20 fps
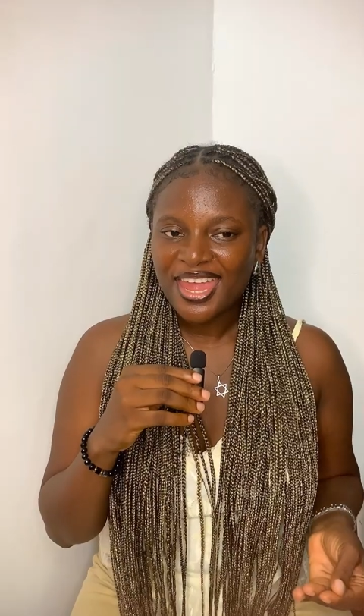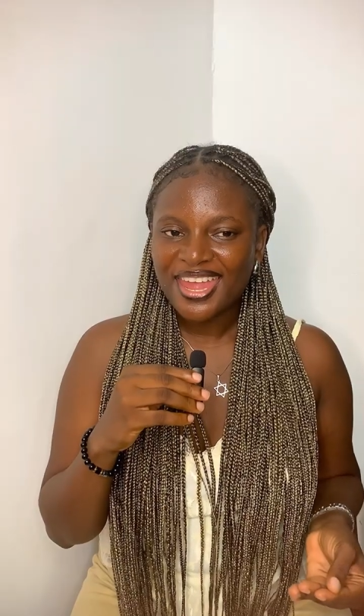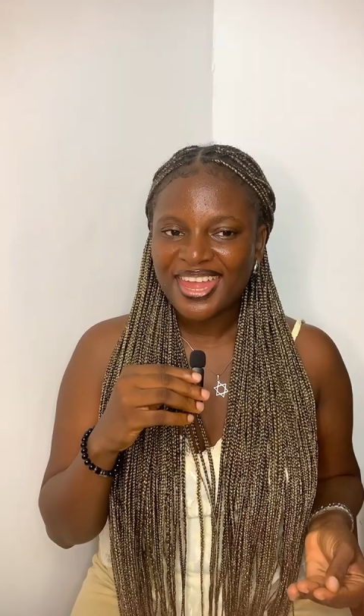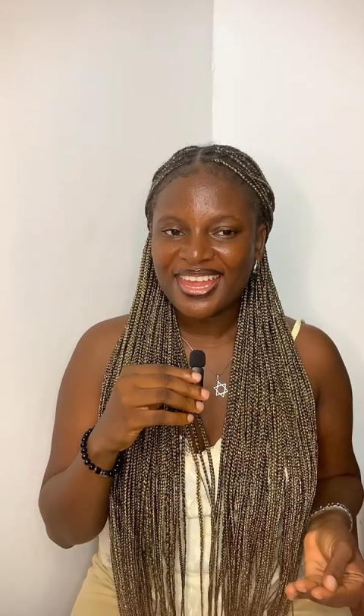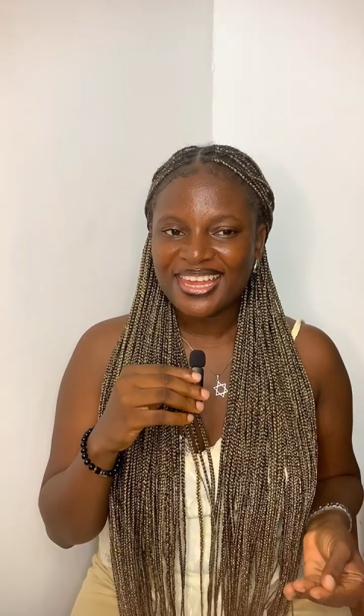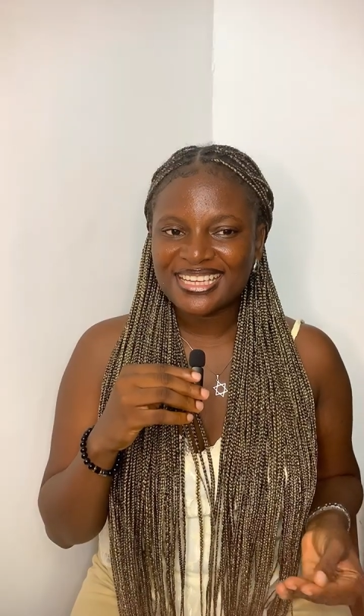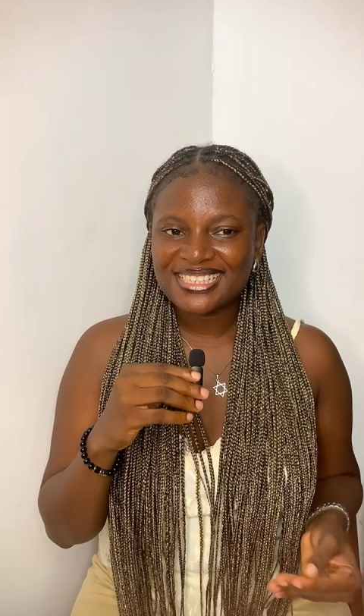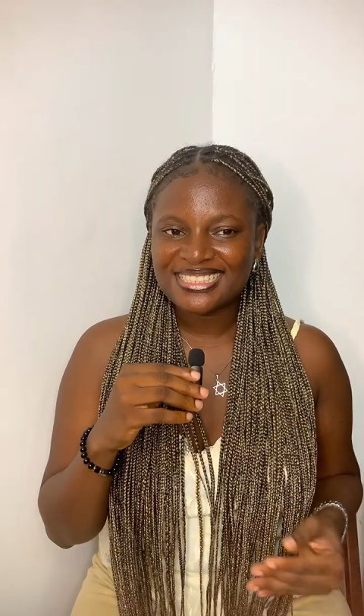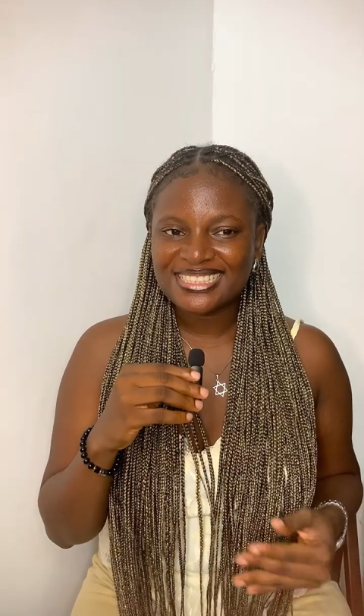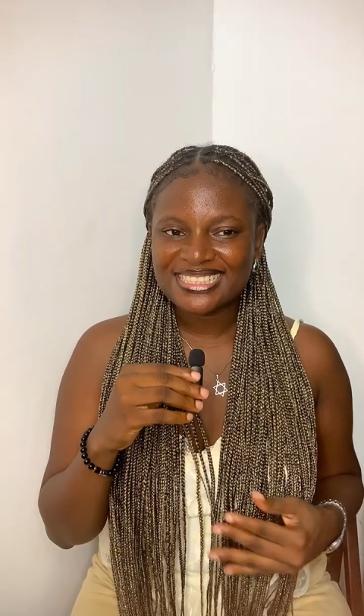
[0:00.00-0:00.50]

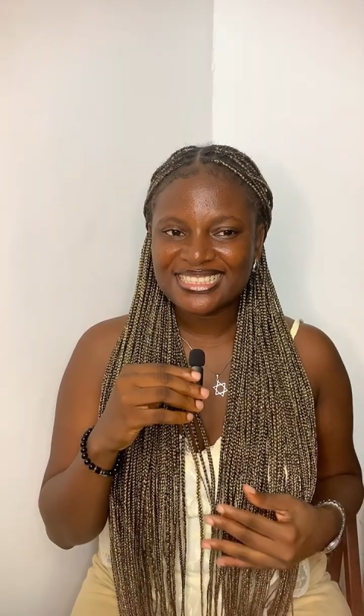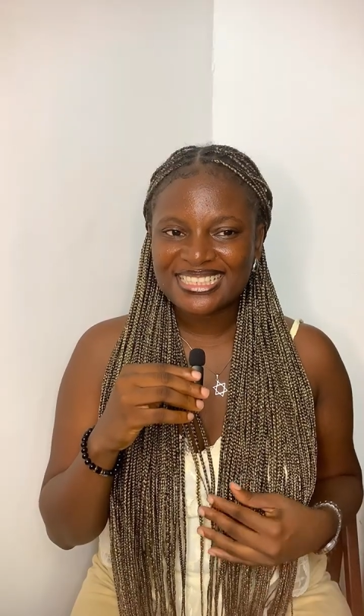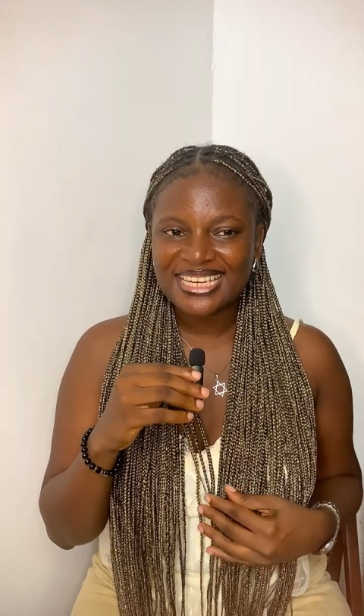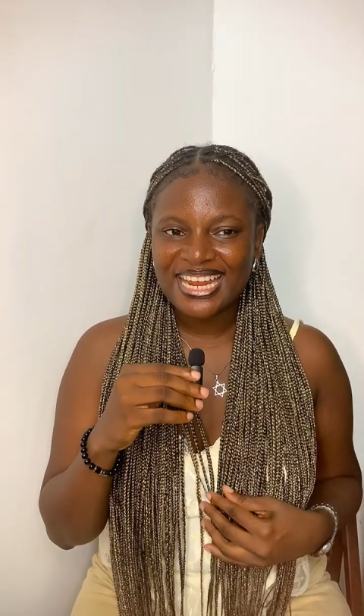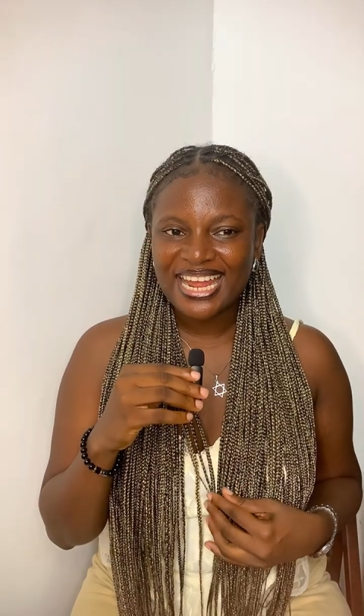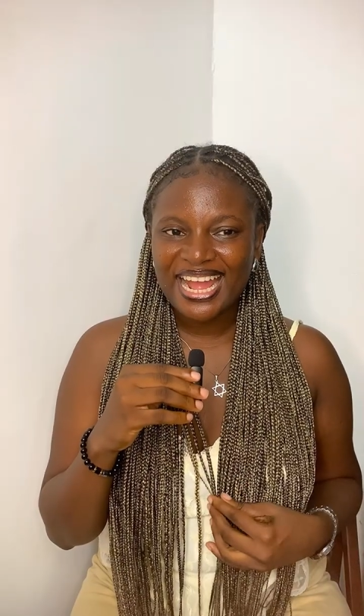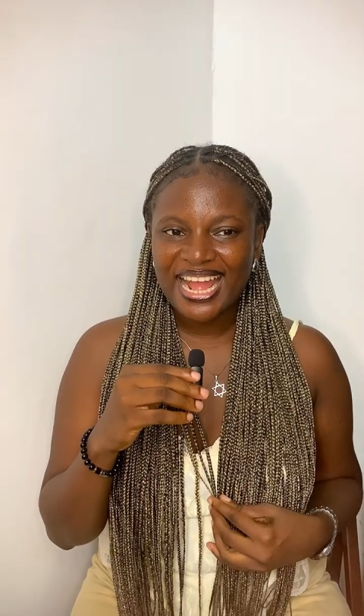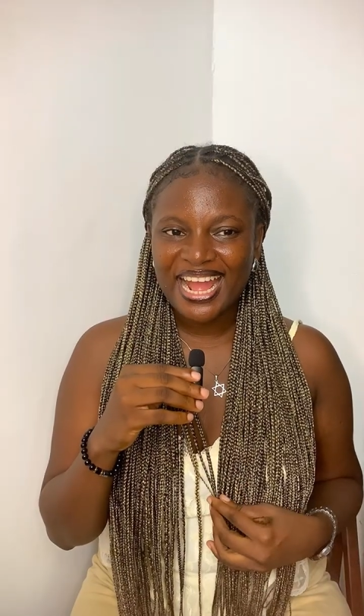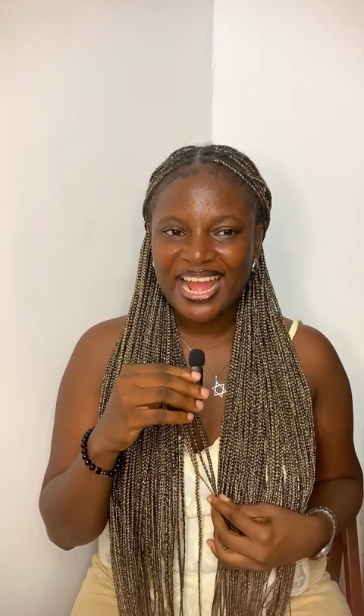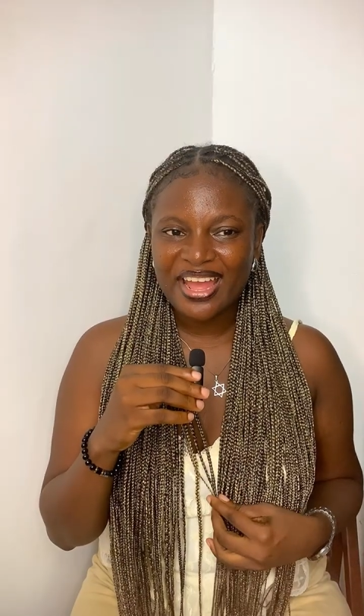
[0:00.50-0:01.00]
And
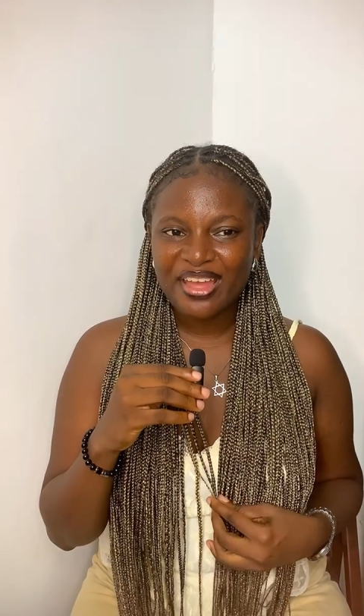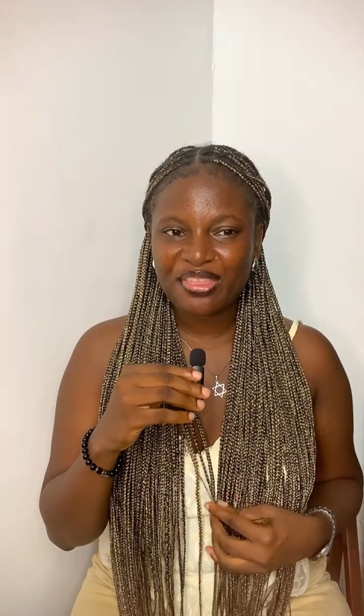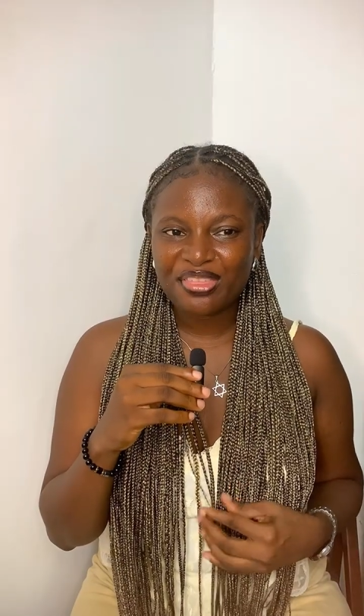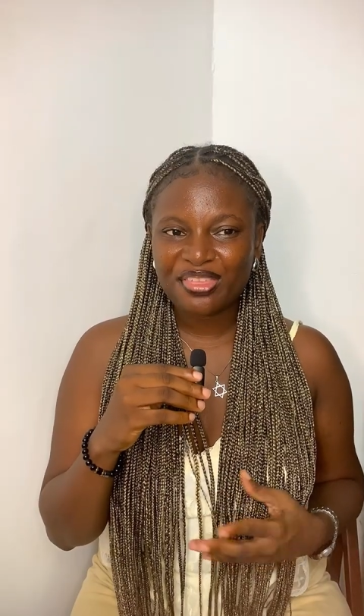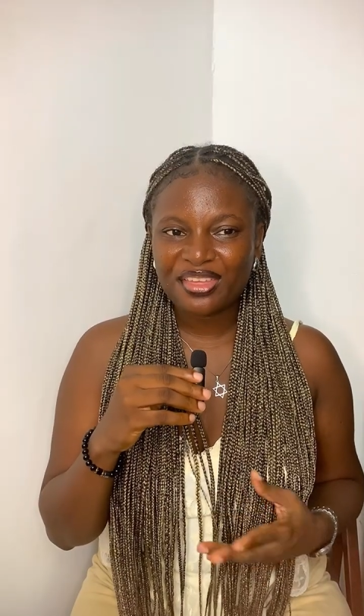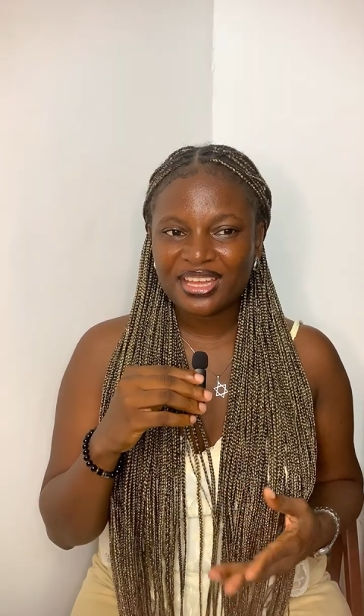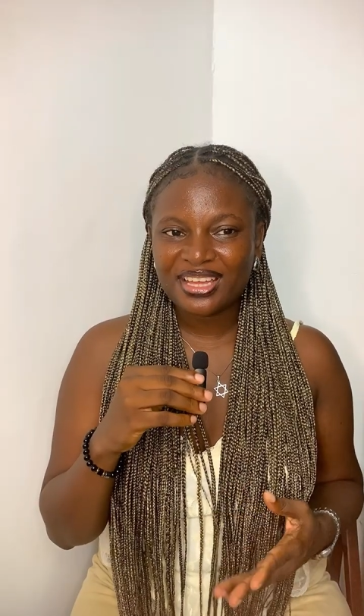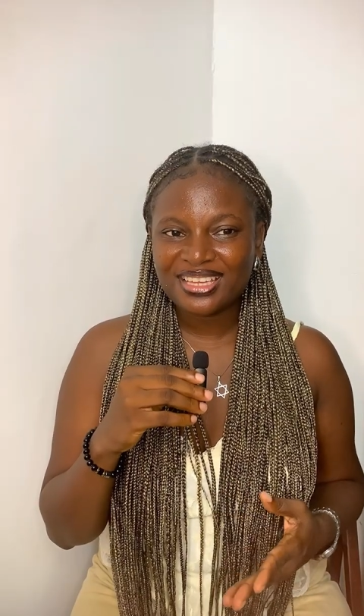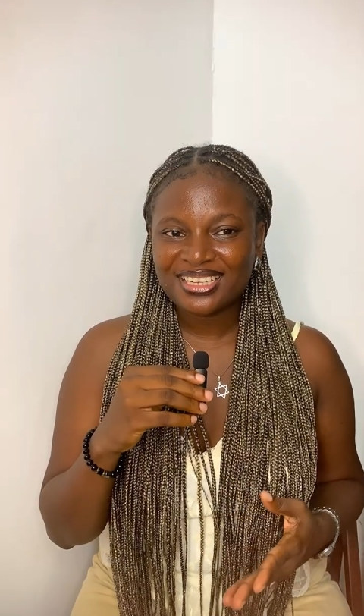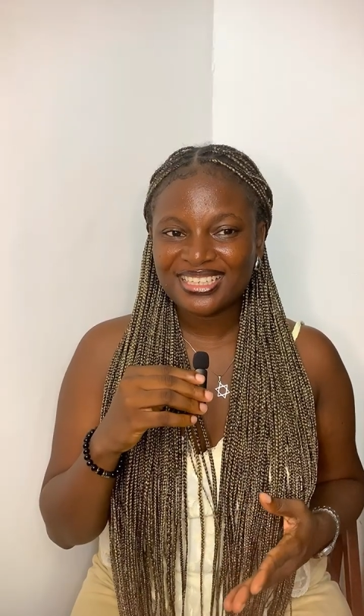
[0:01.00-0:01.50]
I
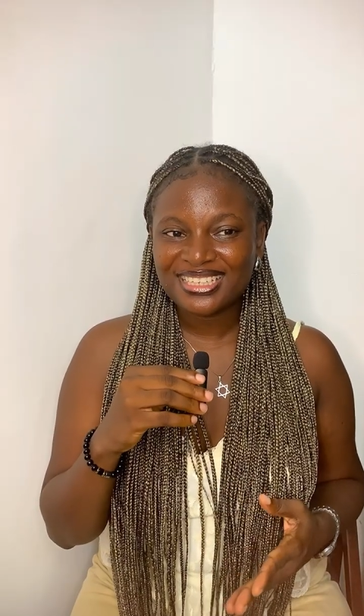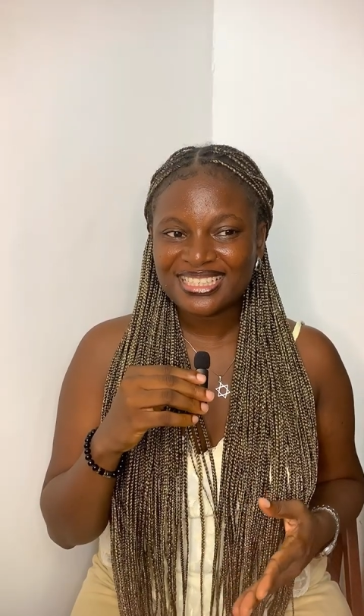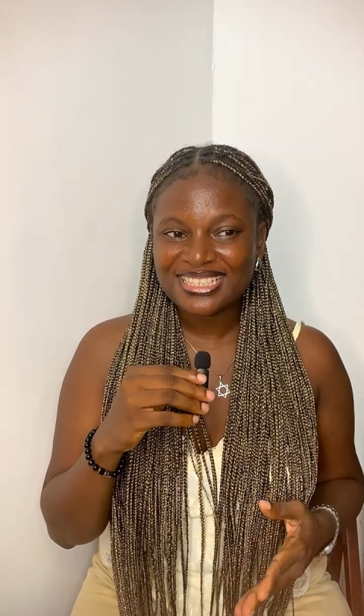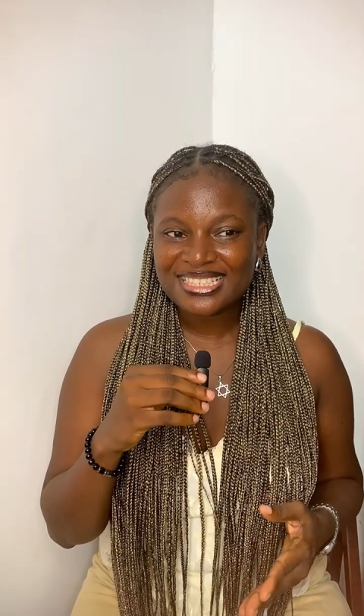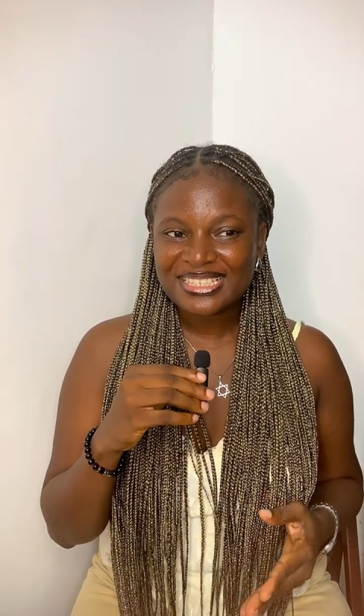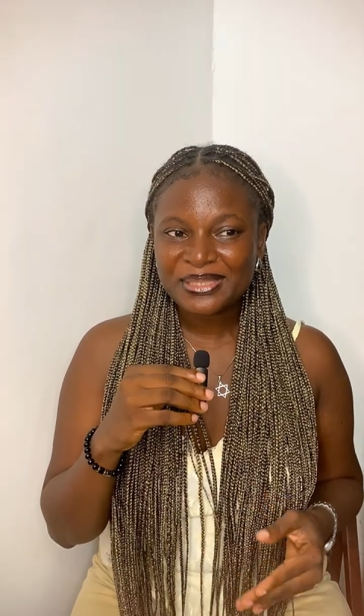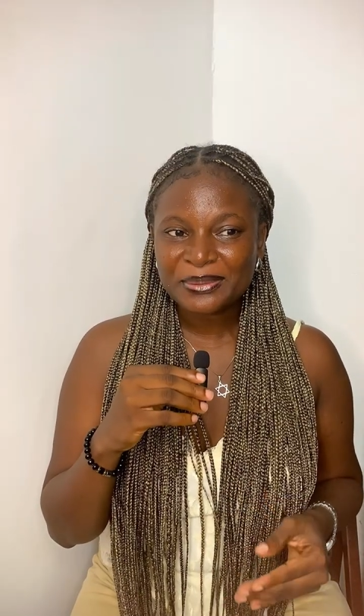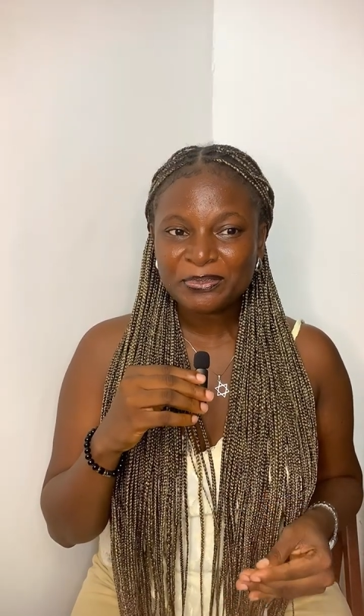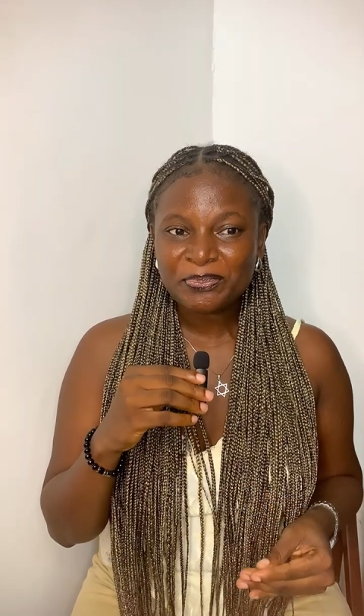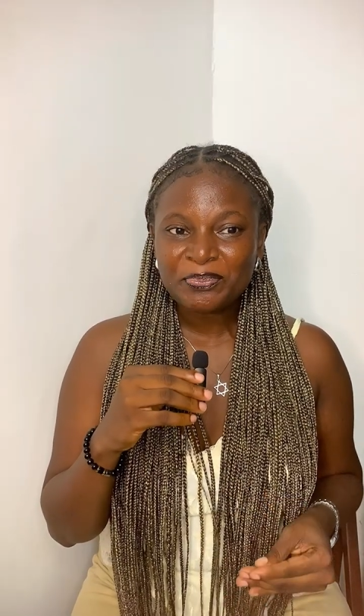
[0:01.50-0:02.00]
think
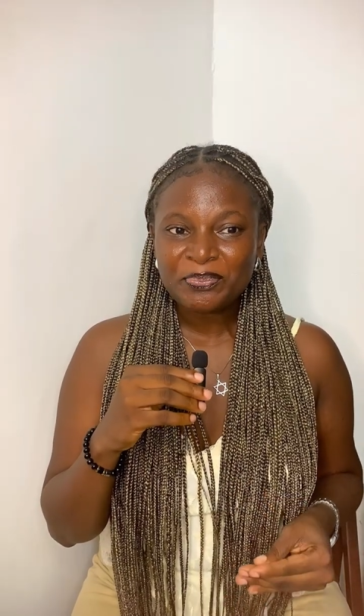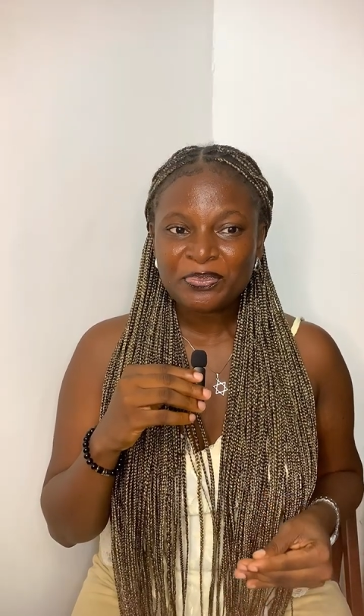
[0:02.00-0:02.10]
that